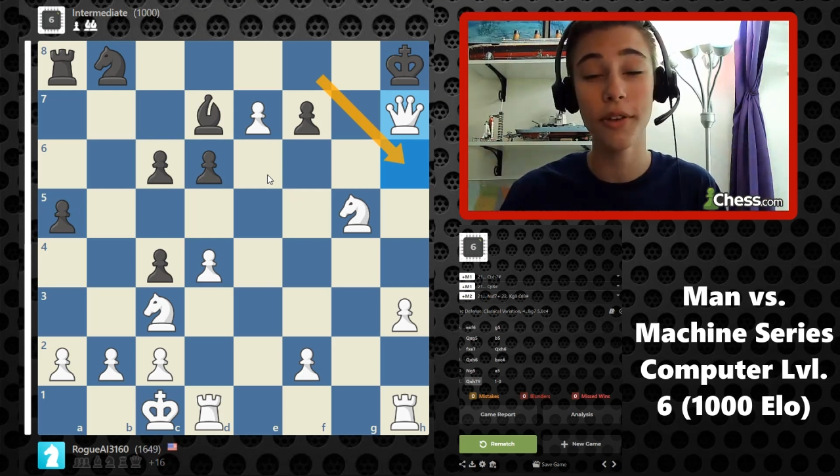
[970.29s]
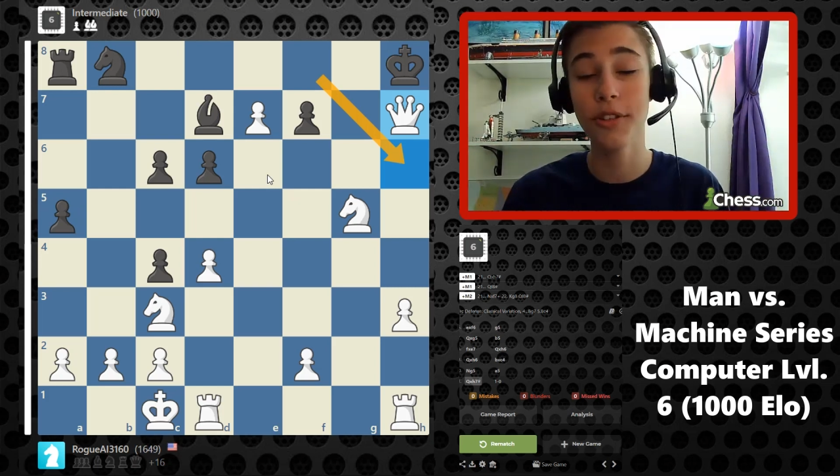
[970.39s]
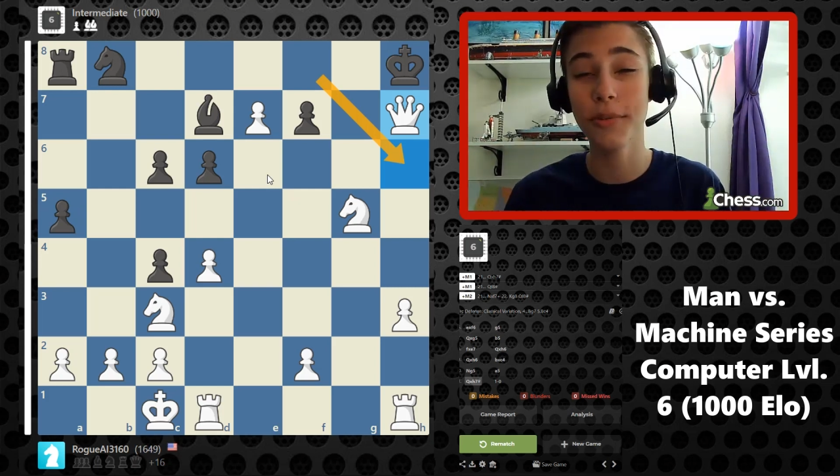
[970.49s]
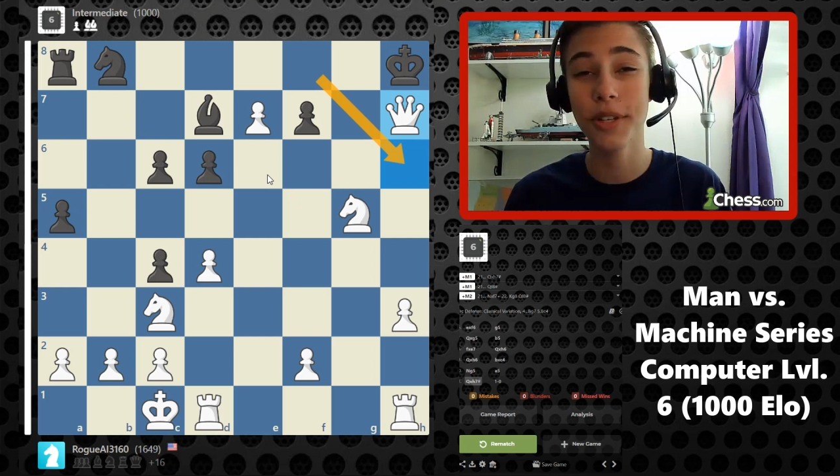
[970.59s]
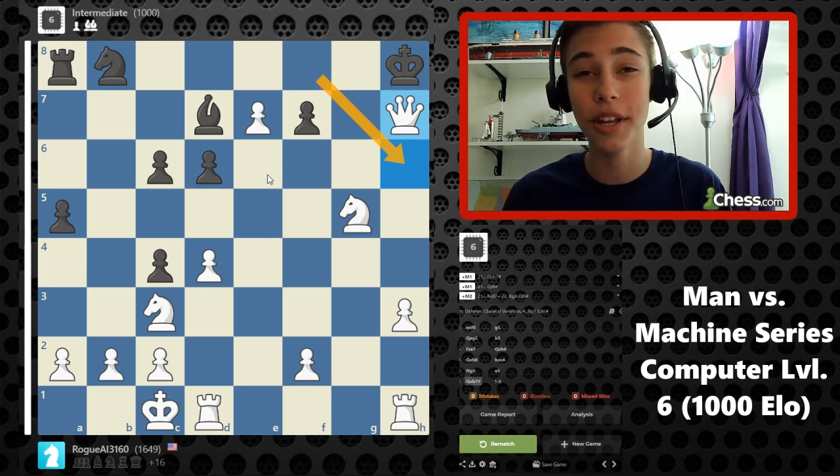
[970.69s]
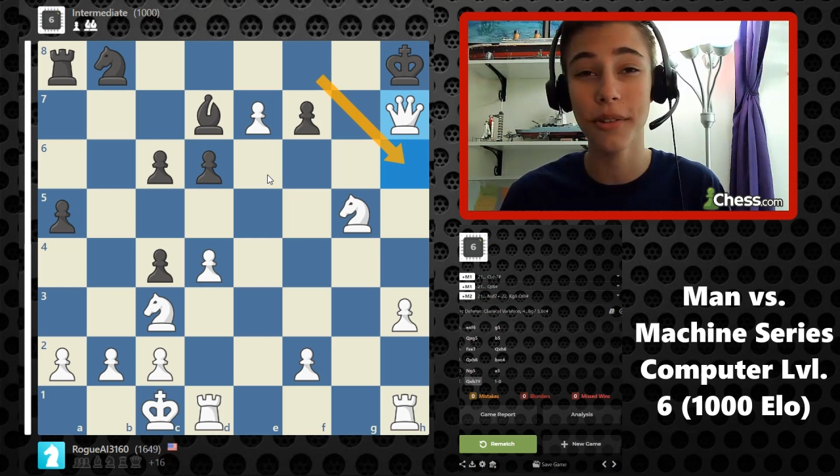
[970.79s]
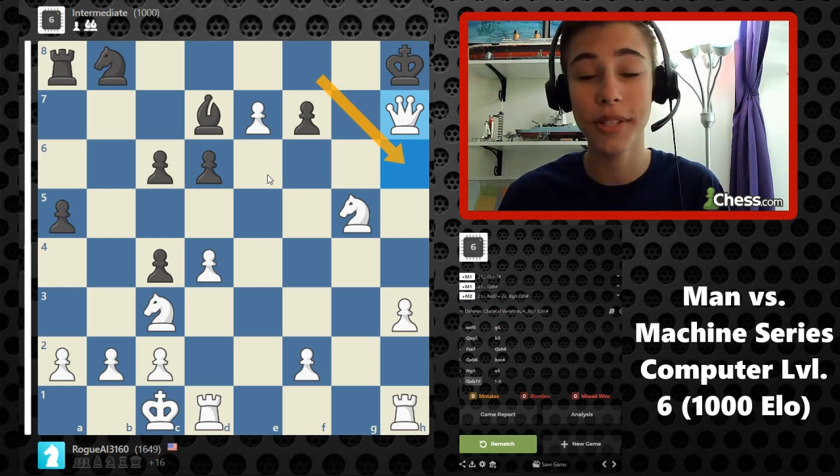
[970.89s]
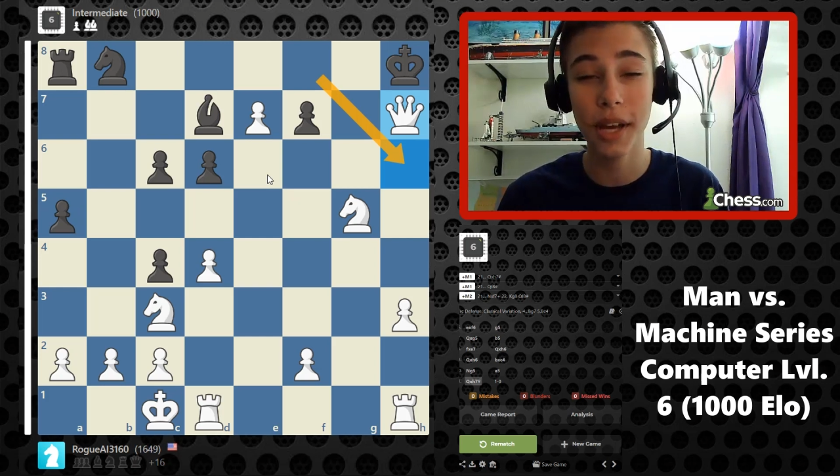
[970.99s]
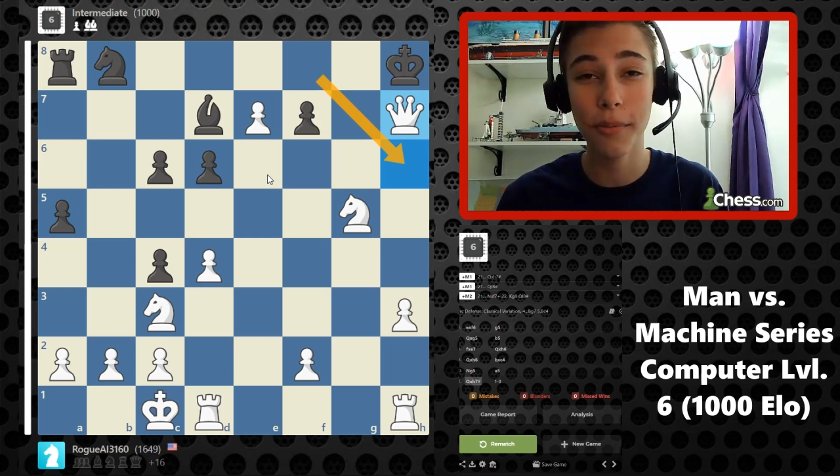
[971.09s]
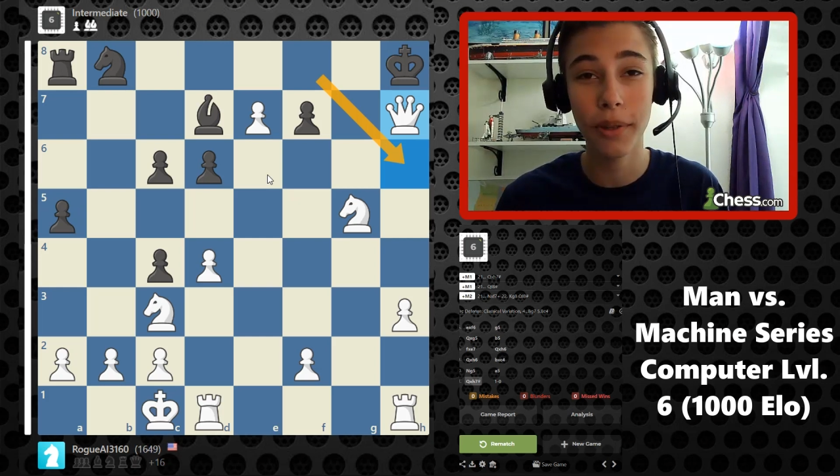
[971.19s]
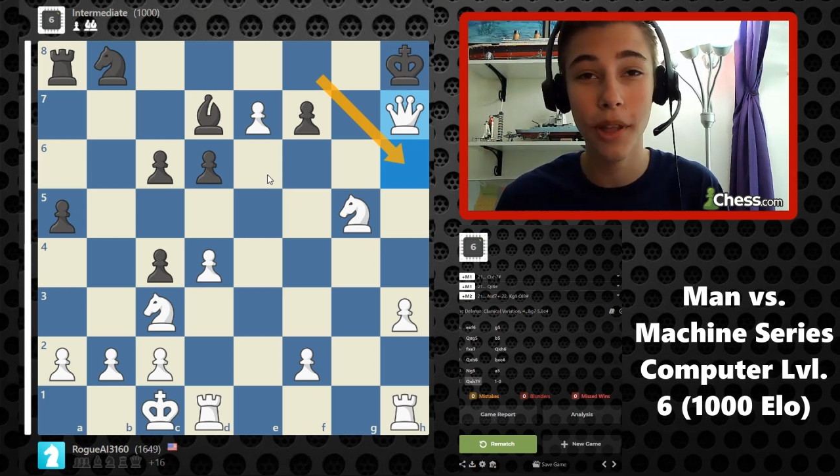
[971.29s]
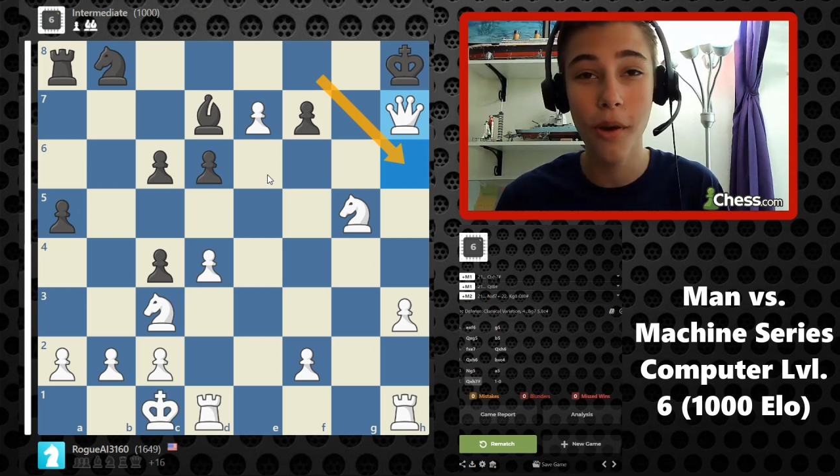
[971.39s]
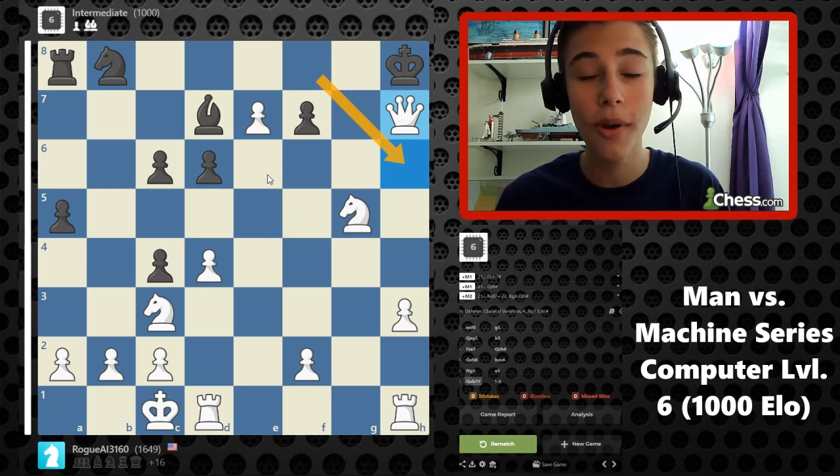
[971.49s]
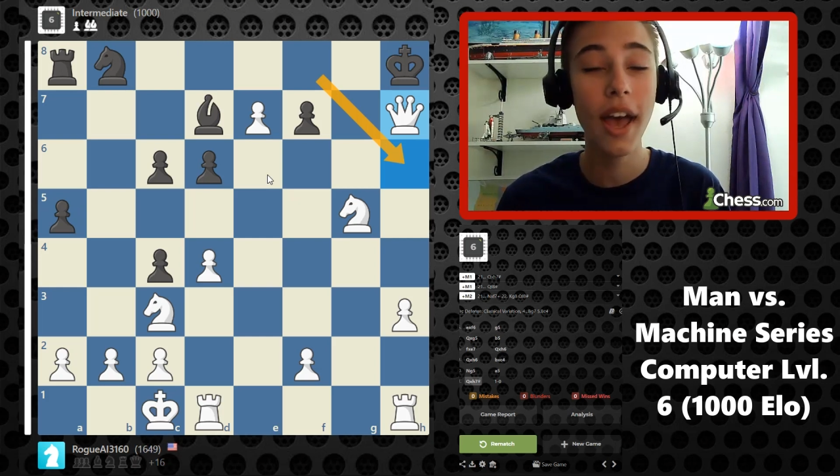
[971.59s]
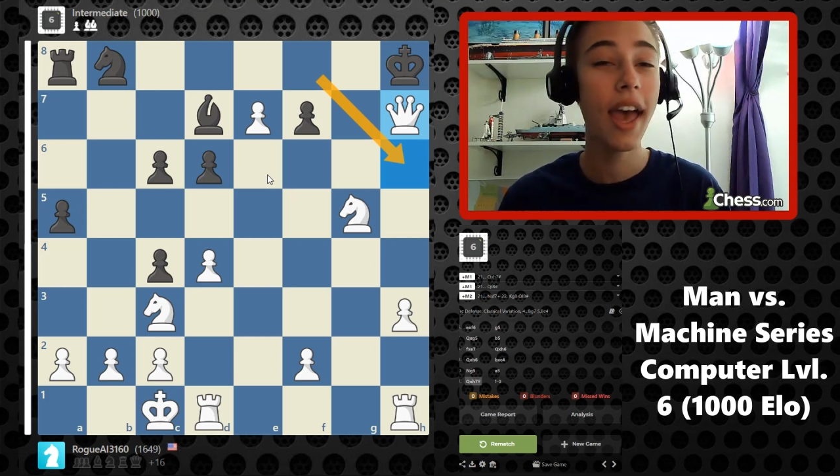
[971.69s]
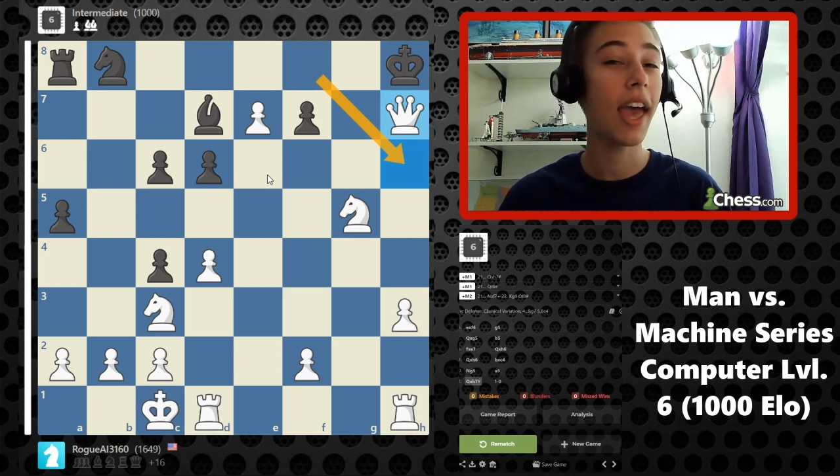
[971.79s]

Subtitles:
YouTube channel down below,